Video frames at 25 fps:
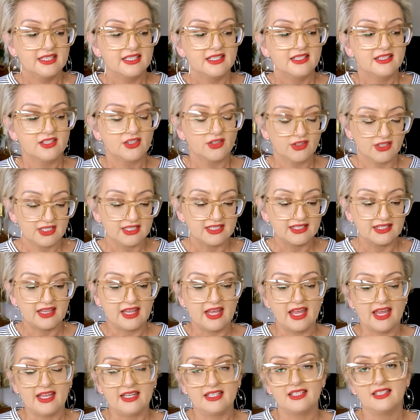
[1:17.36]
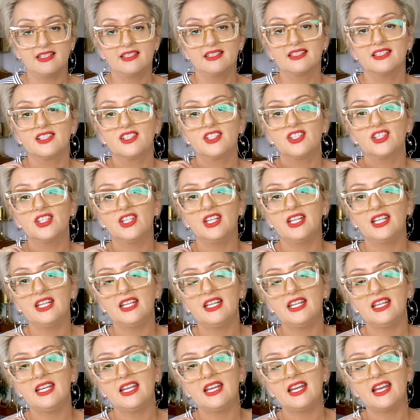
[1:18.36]
So there's that.
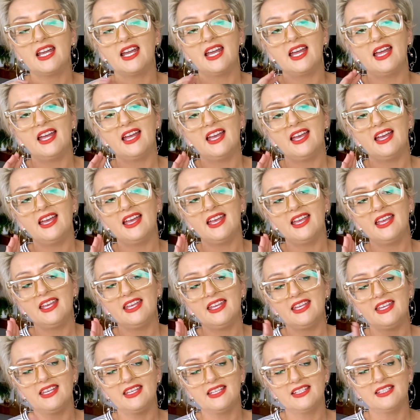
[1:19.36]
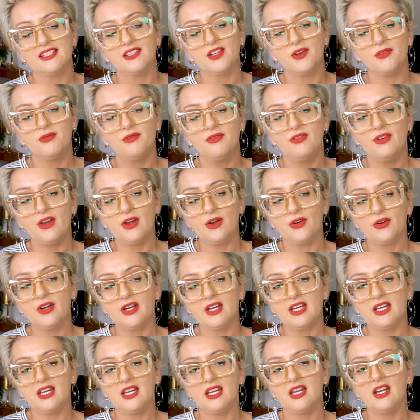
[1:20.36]
She is a
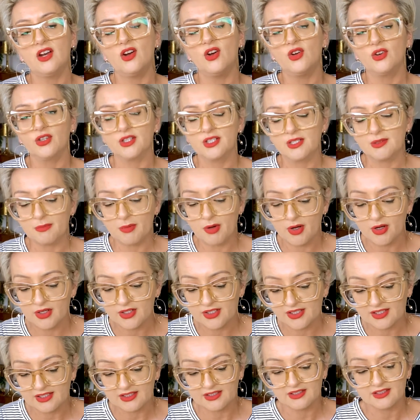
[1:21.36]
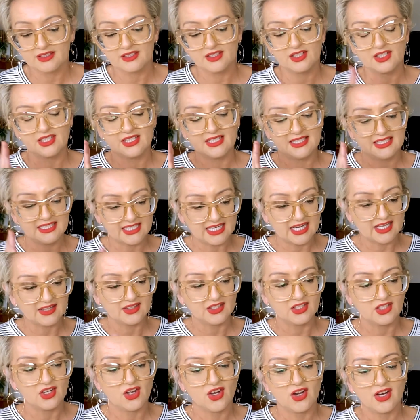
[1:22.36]
very honest person. She's down
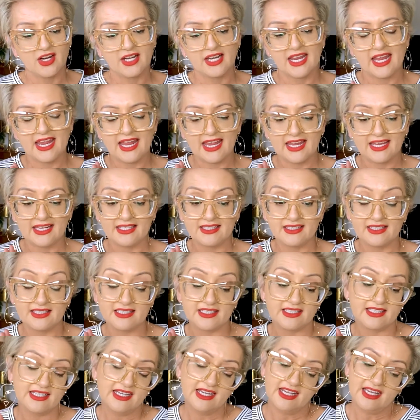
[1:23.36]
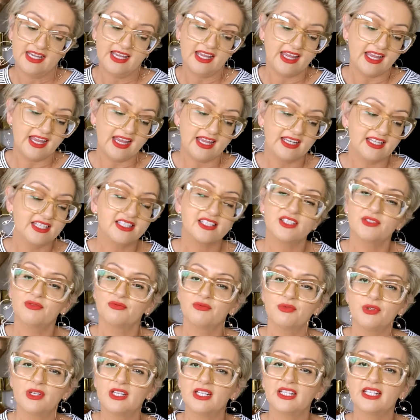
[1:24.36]
the line, and it's
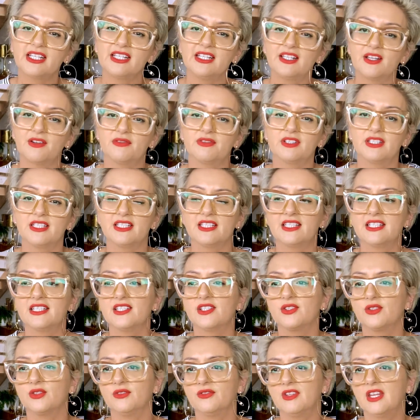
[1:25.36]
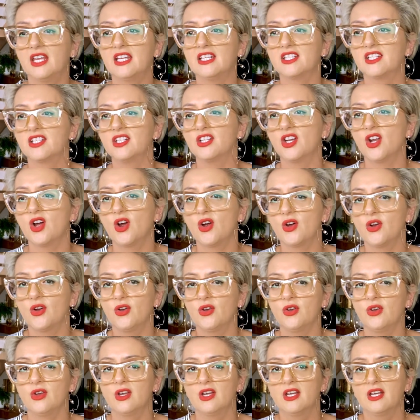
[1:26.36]
really lovely to sort of get to
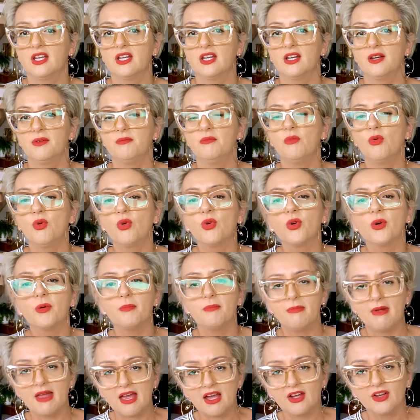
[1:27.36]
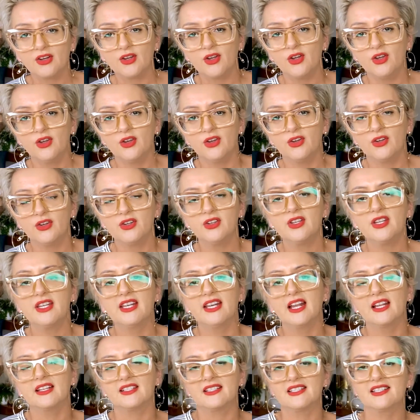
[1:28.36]
know more about her
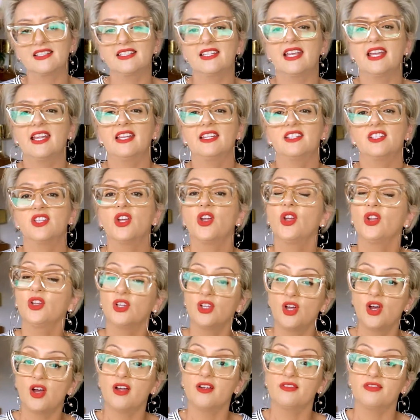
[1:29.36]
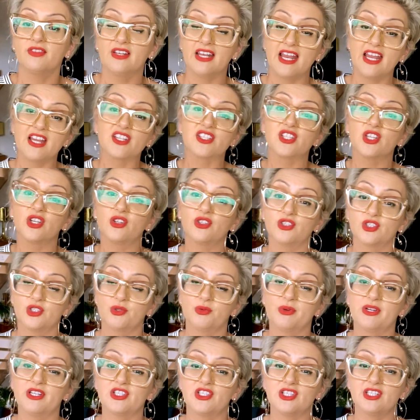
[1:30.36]
and understand her life and how she got
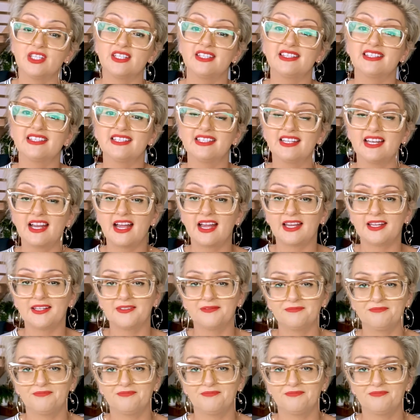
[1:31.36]
to where she is today